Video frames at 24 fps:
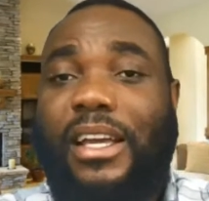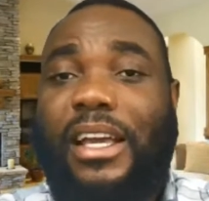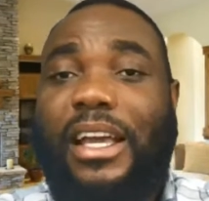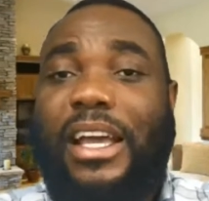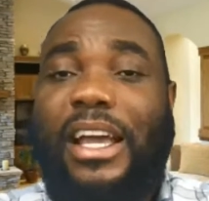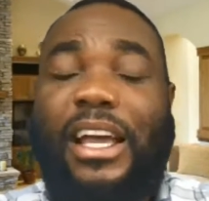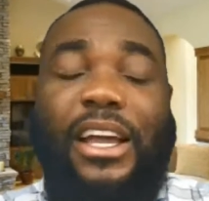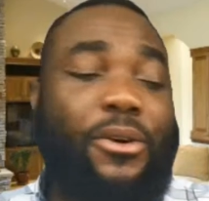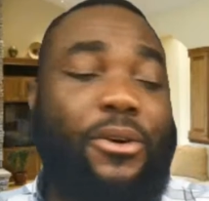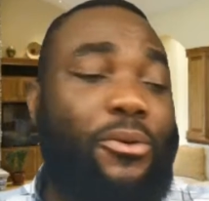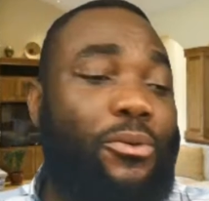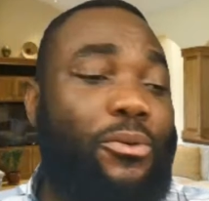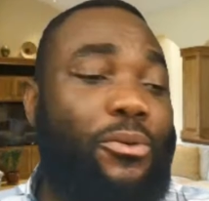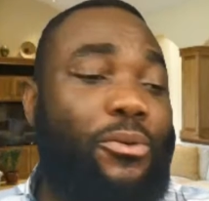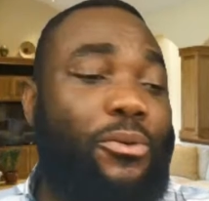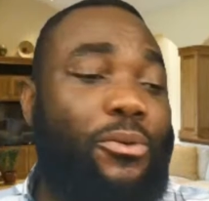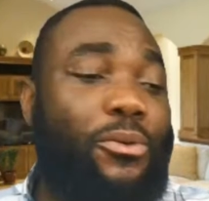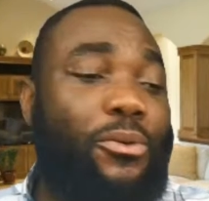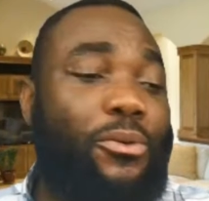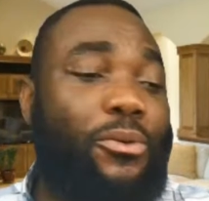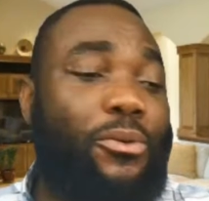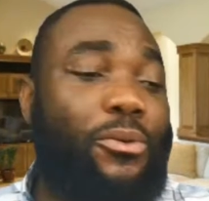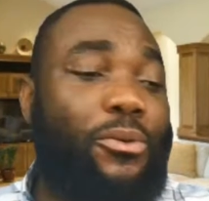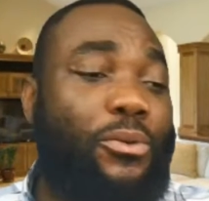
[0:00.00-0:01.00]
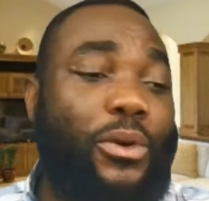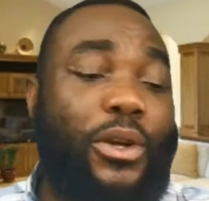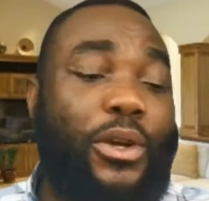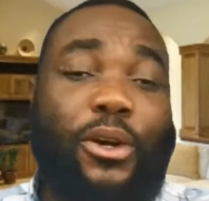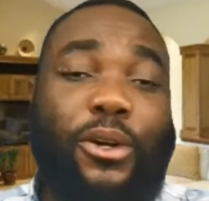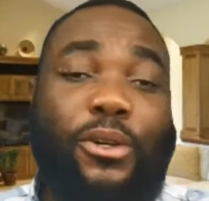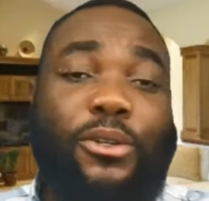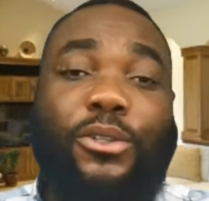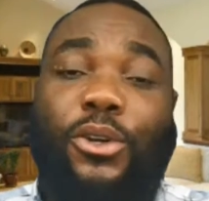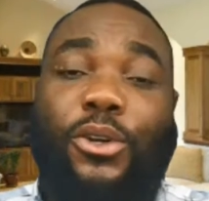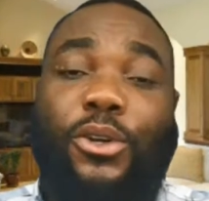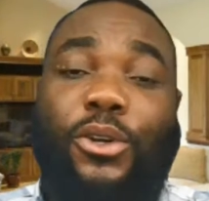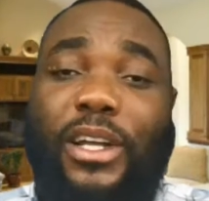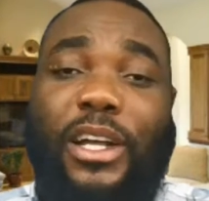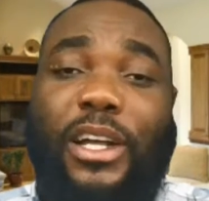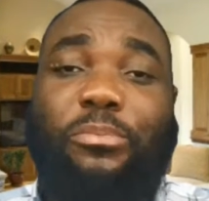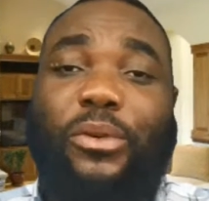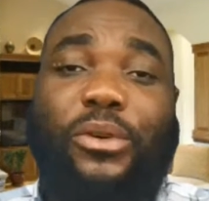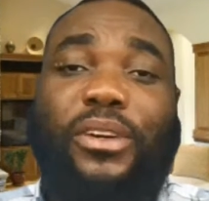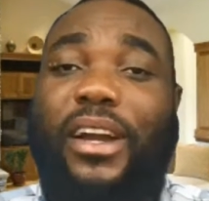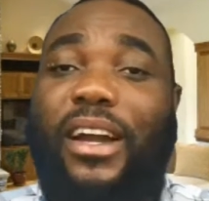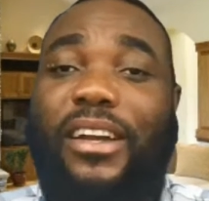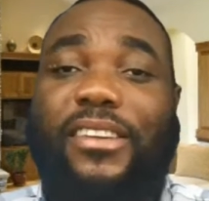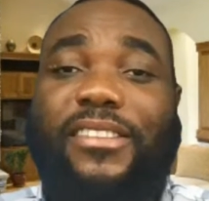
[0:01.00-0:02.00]
And we all know that
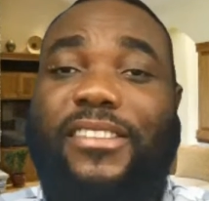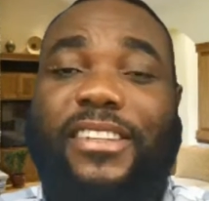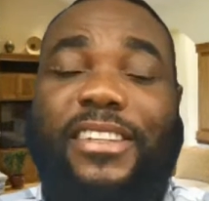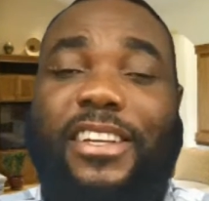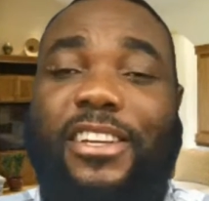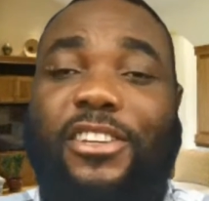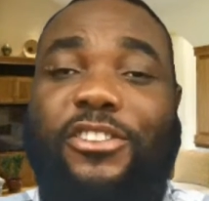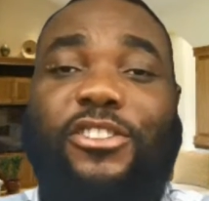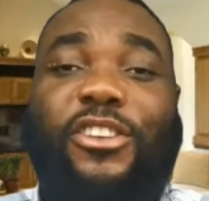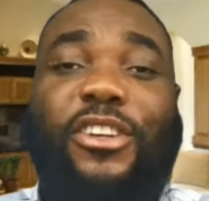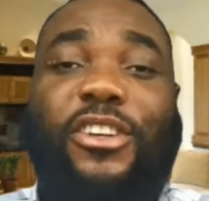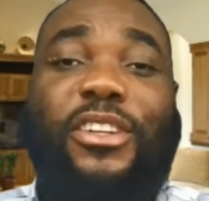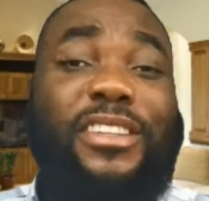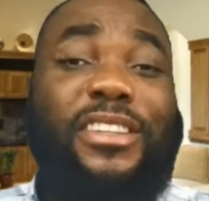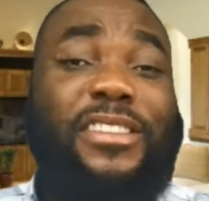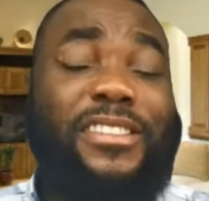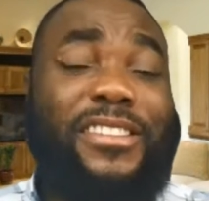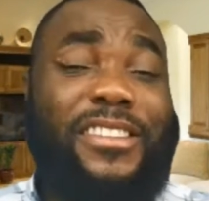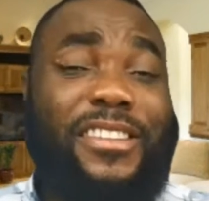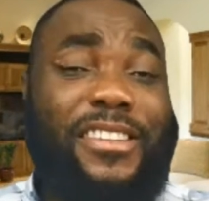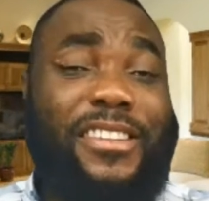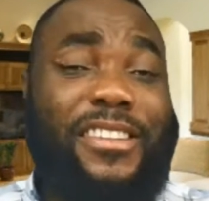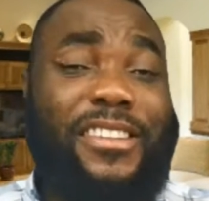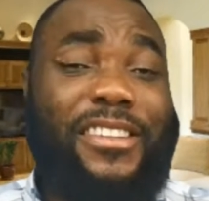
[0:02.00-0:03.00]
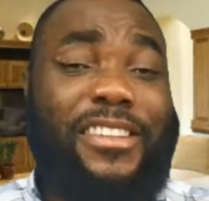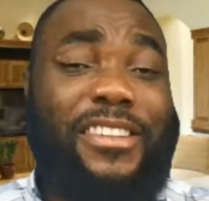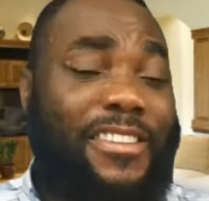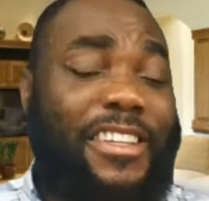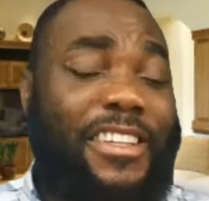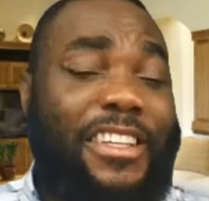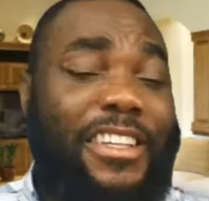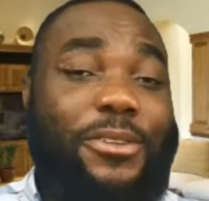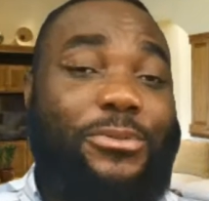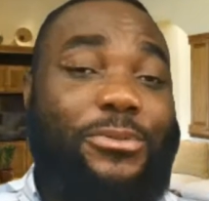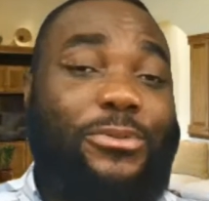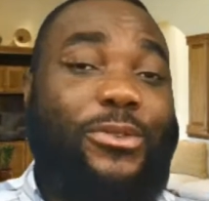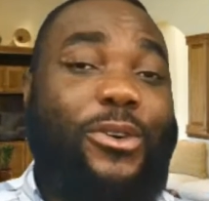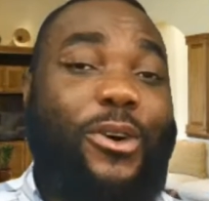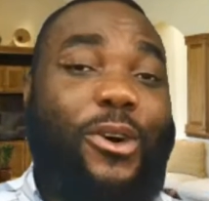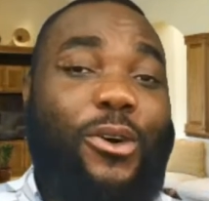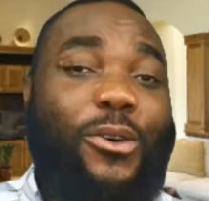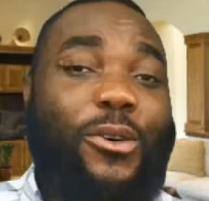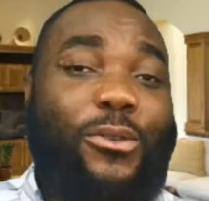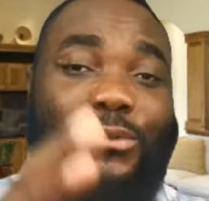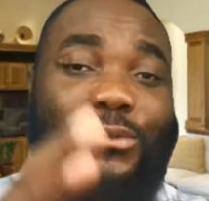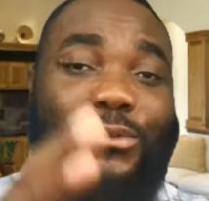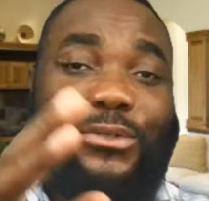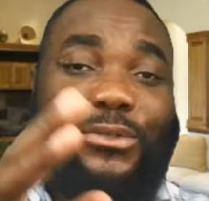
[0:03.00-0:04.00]
procrastination is the thief of
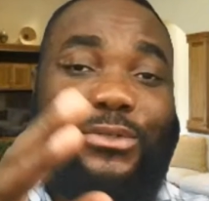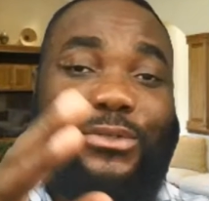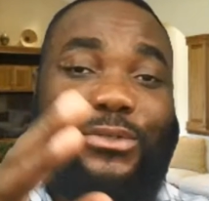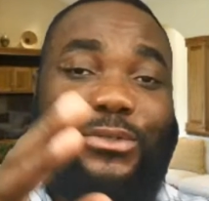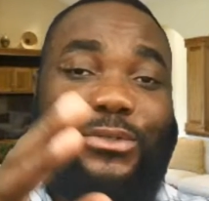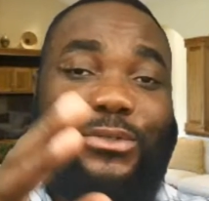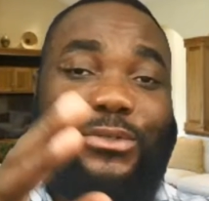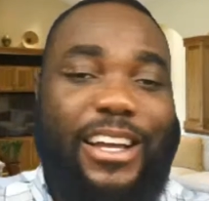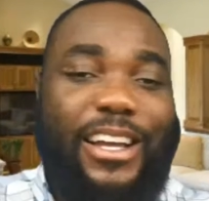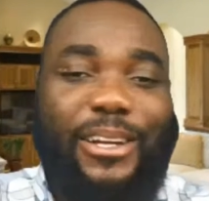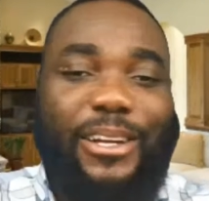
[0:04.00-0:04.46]
time.